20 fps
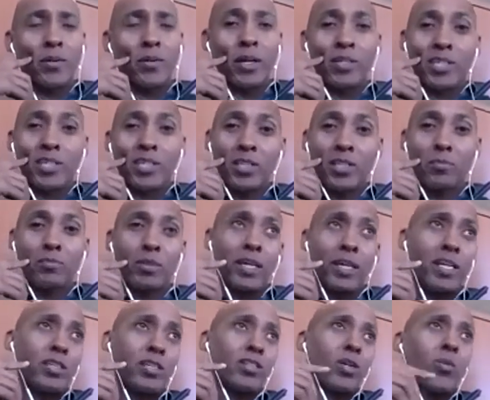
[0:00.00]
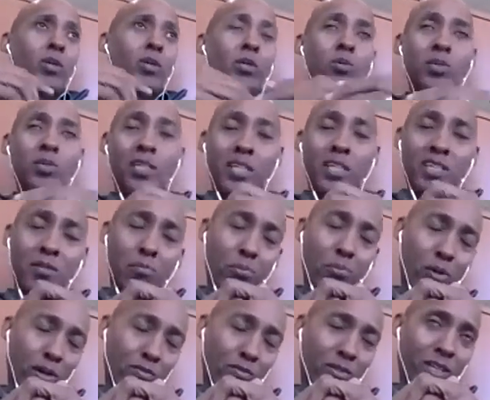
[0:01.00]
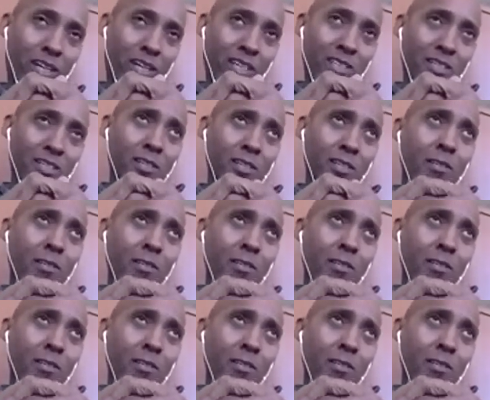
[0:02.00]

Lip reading: And I tell them, hey, you know what, go take an improv class.